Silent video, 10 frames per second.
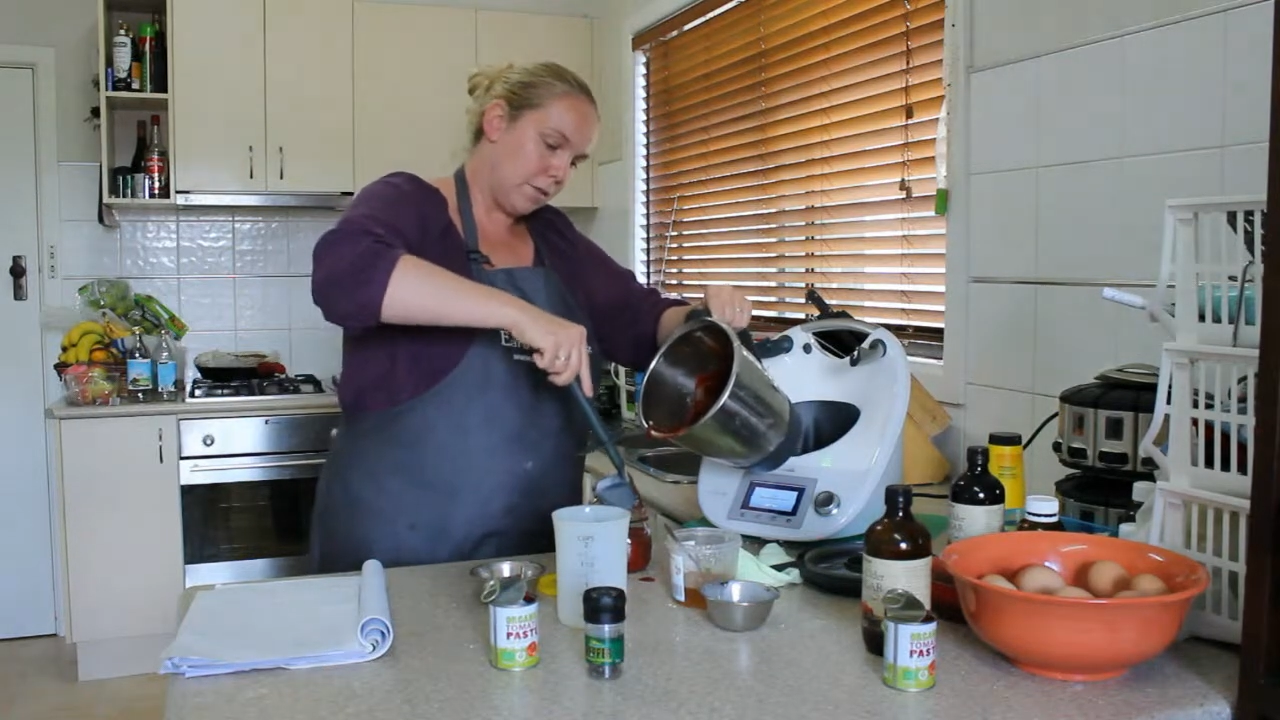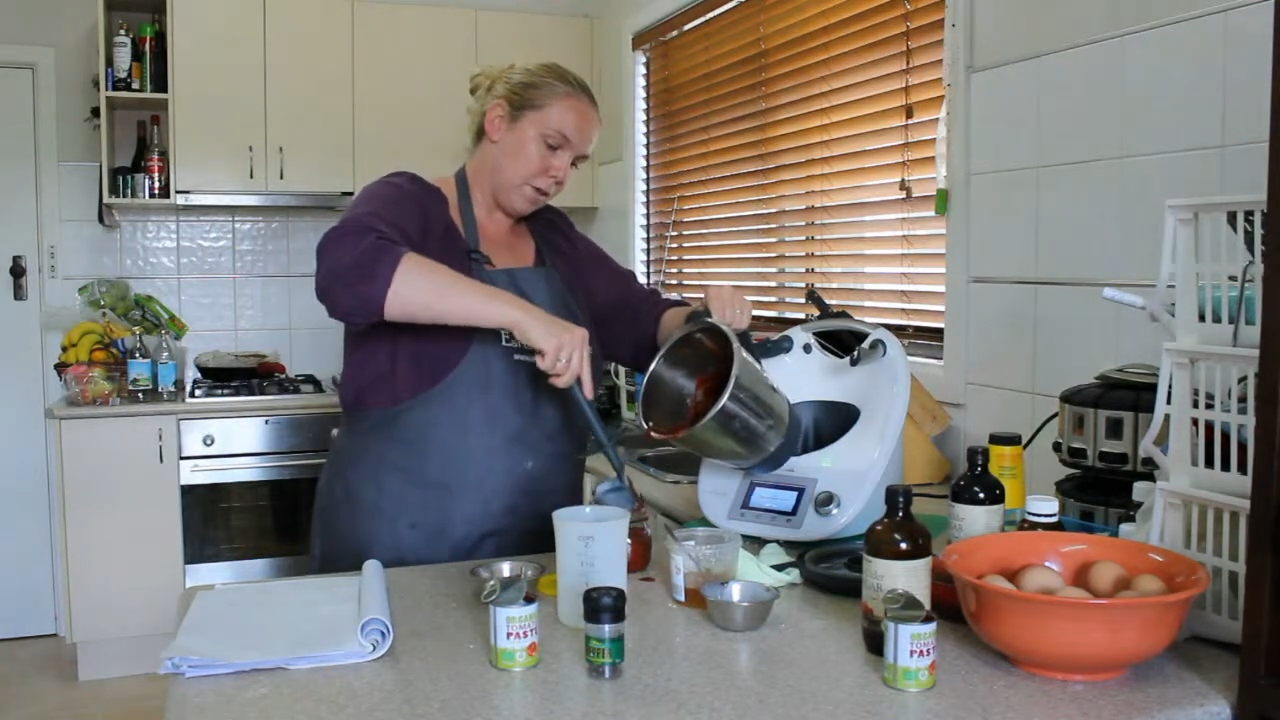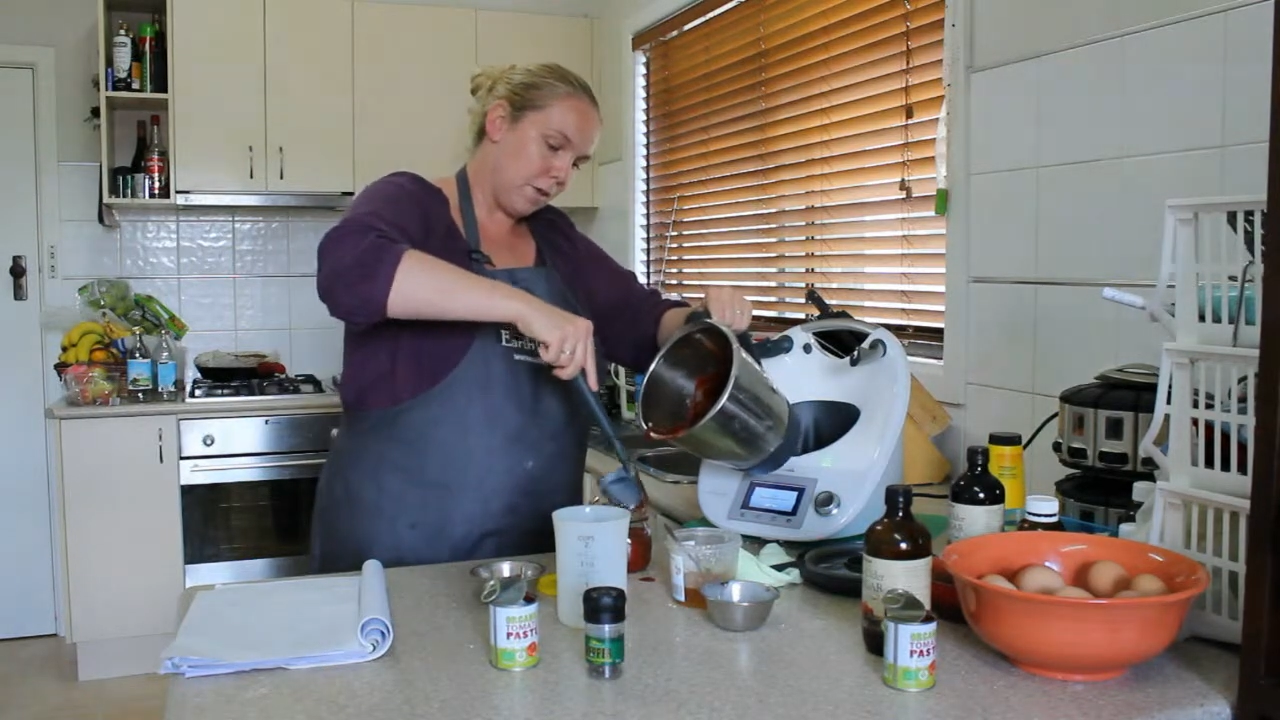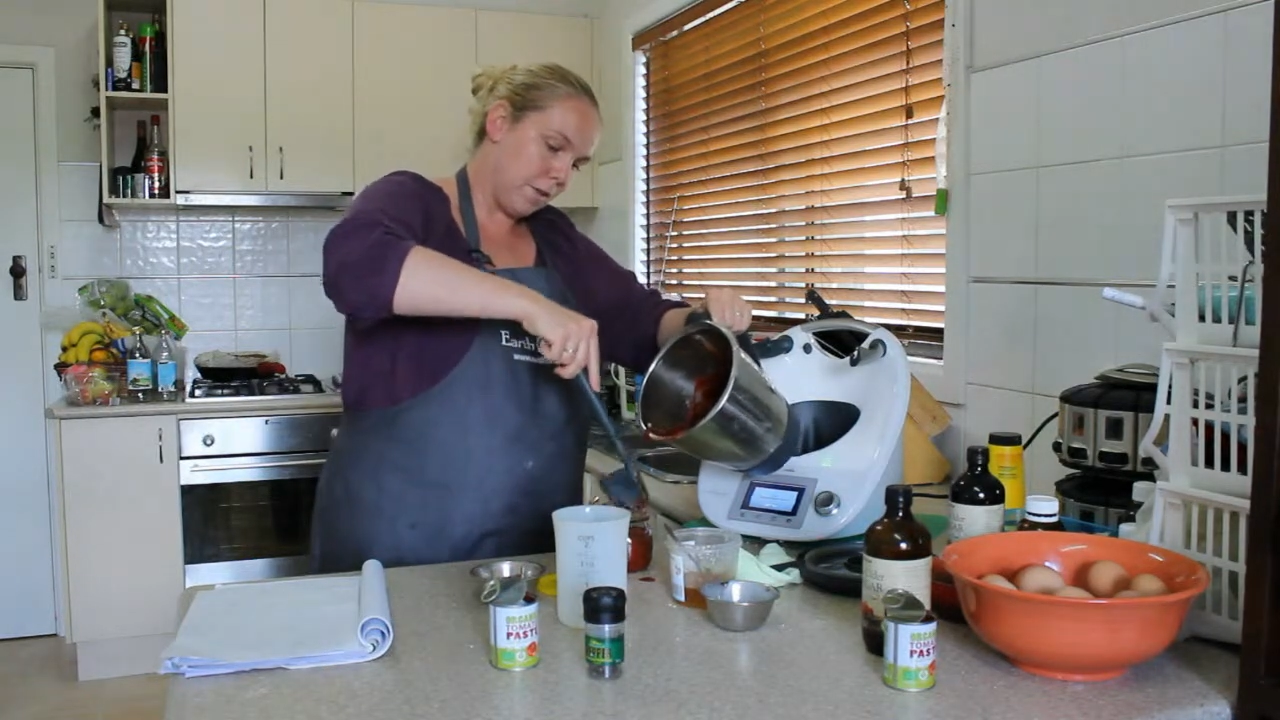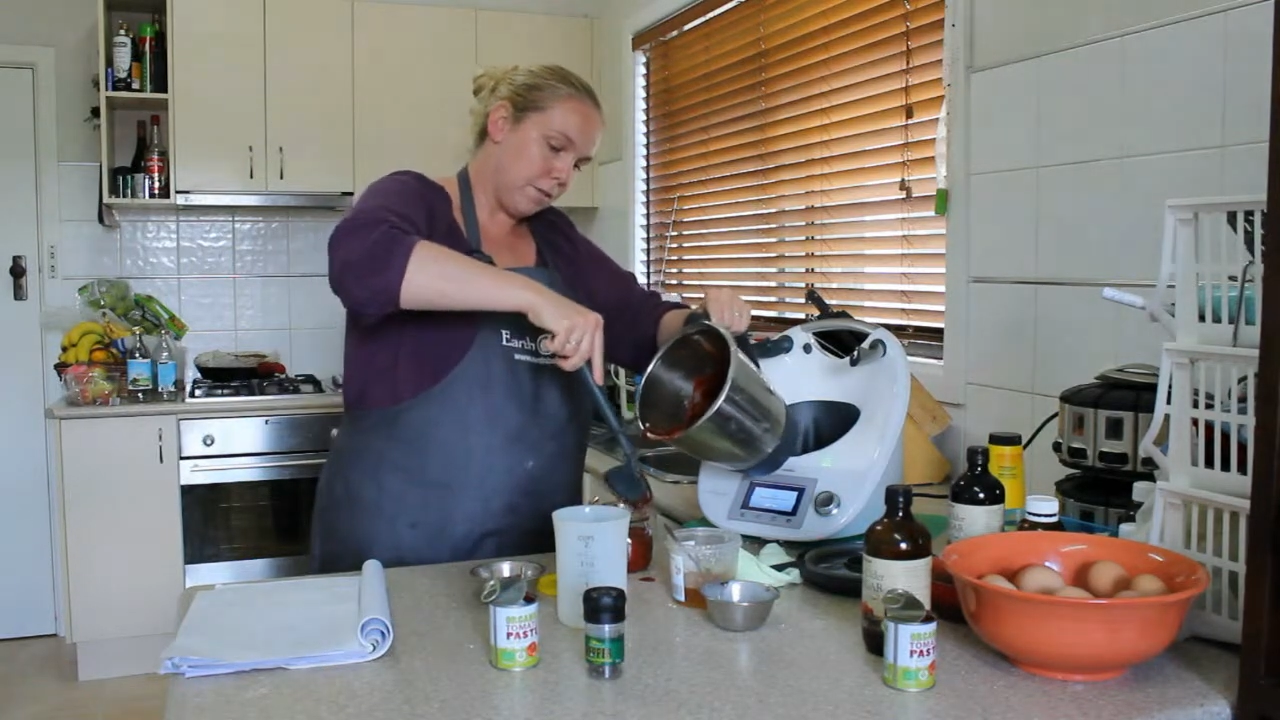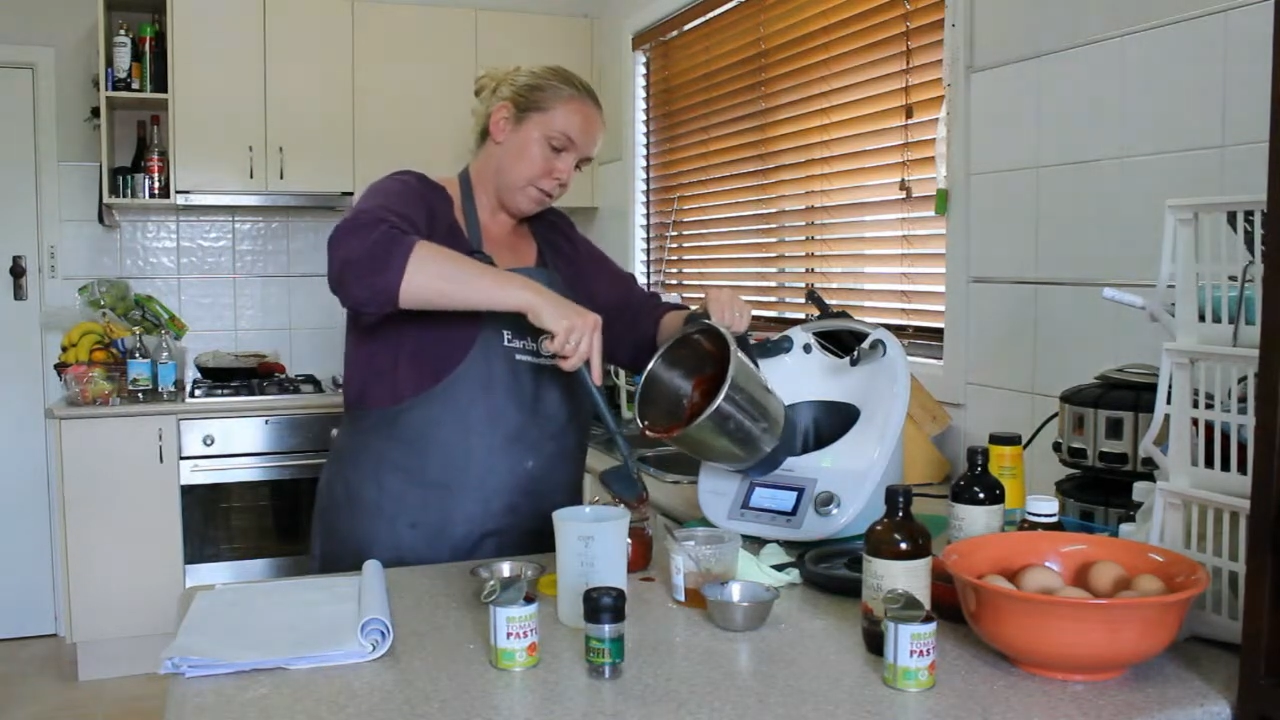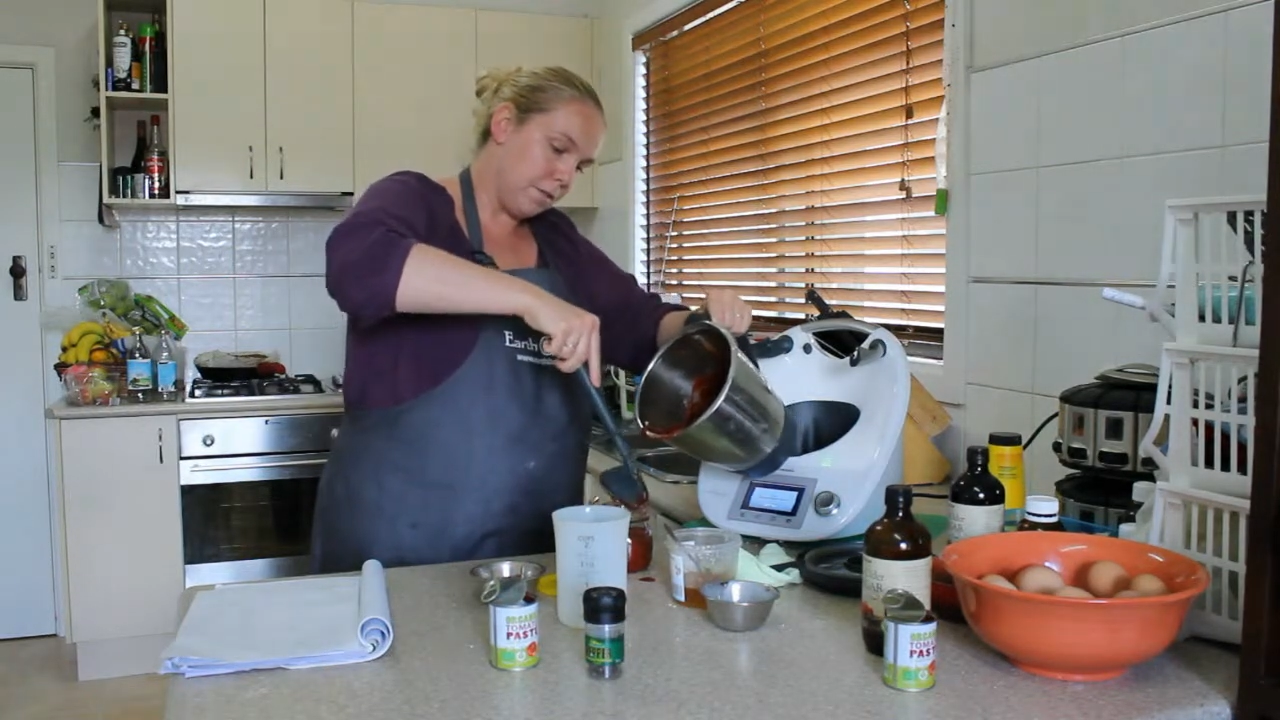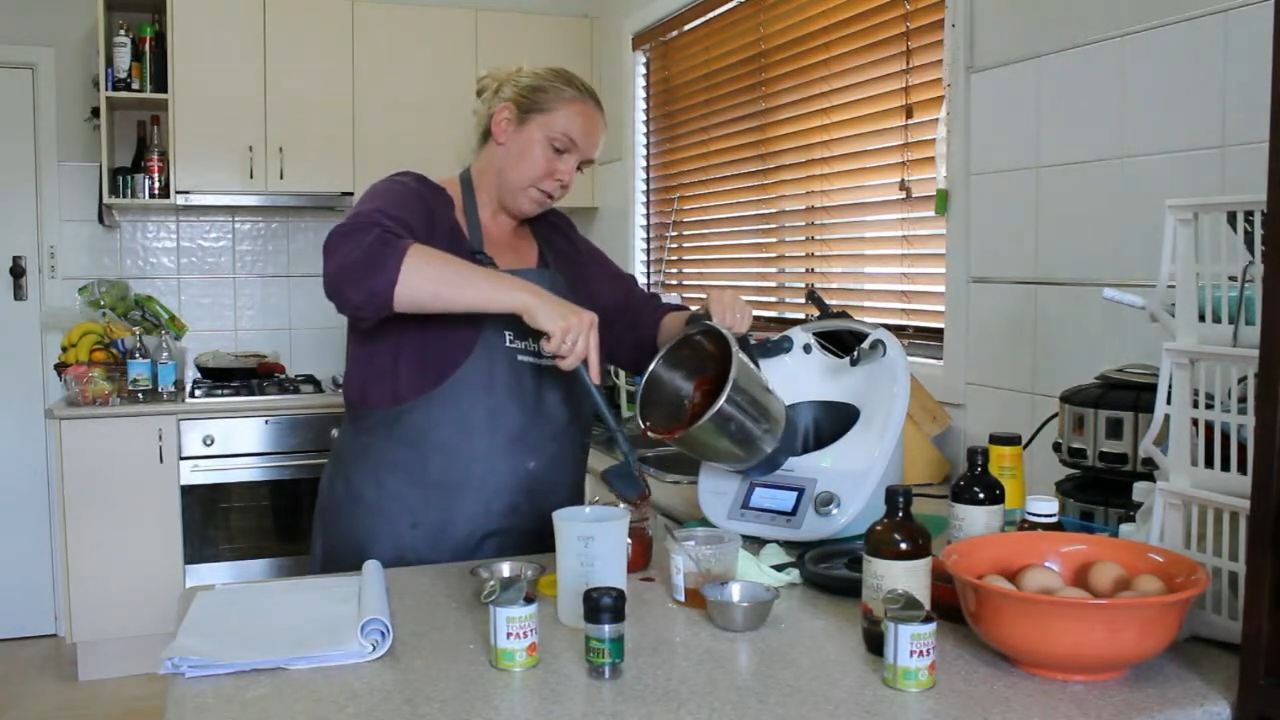your own